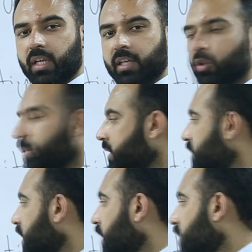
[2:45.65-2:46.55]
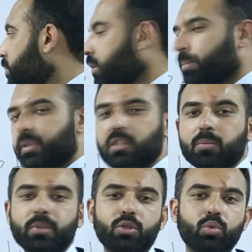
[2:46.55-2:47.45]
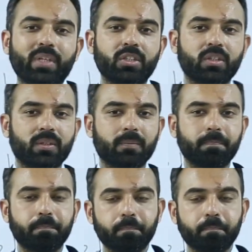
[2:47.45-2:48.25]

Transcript: arguments, the purpose is persuasion.